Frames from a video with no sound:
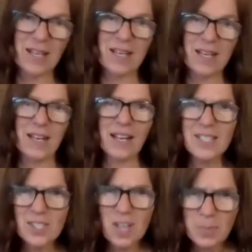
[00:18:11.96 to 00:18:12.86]
I
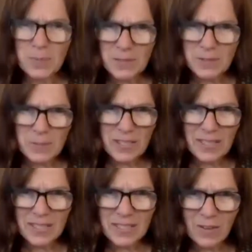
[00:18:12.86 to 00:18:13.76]
stopped giving my
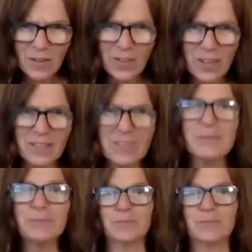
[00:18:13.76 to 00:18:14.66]
kitty health yet.
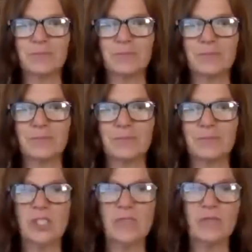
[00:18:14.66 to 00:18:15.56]
She should
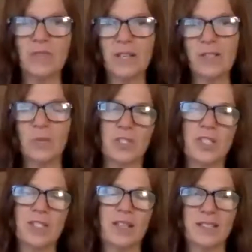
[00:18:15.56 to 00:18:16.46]
find out what she's
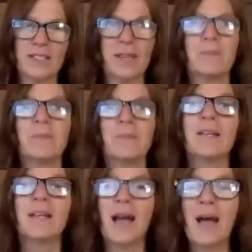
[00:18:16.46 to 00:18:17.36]
asking.
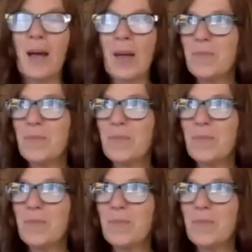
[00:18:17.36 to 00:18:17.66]
I'm